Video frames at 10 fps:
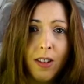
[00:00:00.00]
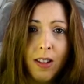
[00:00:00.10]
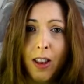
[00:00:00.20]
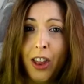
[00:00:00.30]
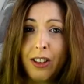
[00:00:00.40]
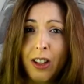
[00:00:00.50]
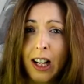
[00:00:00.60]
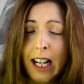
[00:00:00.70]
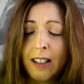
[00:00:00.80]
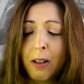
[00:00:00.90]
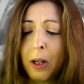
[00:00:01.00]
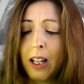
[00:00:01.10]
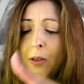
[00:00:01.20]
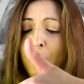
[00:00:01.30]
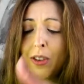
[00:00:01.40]
the things that you collect in the
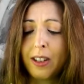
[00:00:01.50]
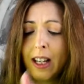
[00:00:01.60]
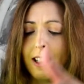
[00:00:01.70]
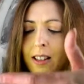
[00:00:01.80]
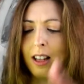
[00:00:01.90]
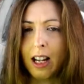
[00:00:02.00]
week, all the receipts,